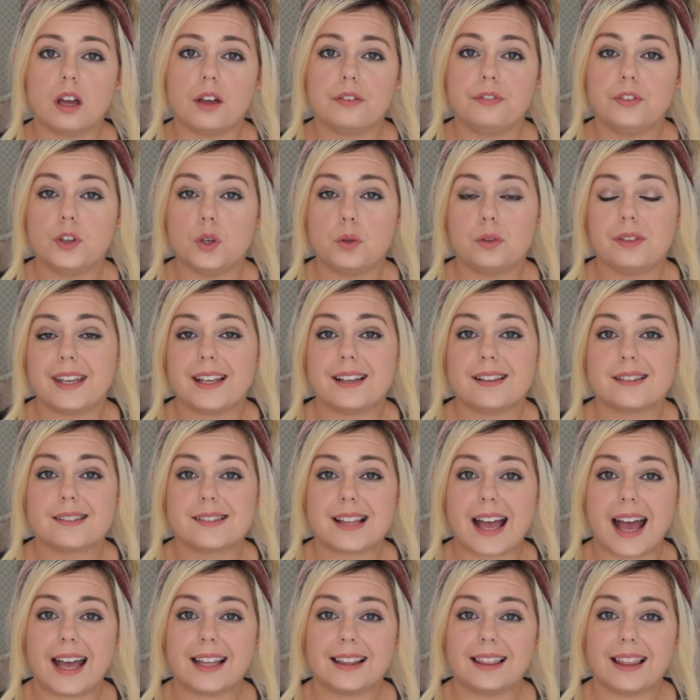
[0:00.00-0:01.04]
a few things
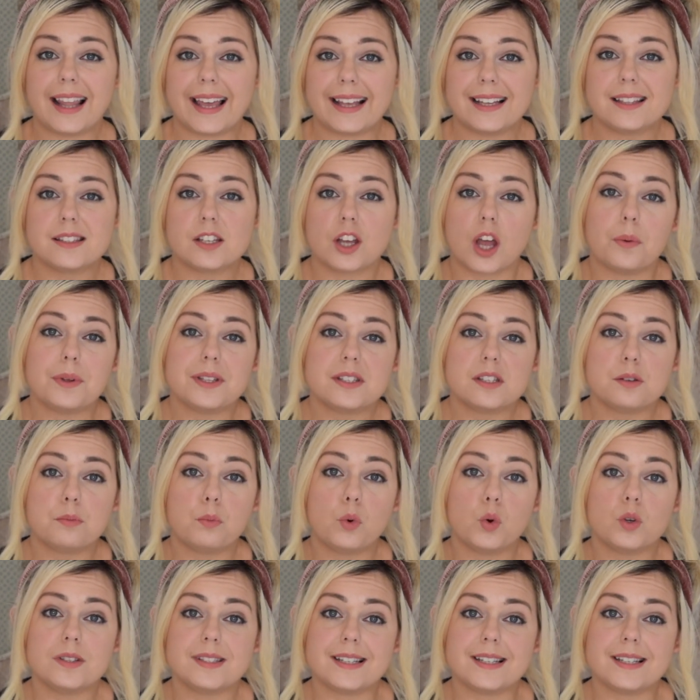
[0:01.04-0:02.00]
that I'd like to go into more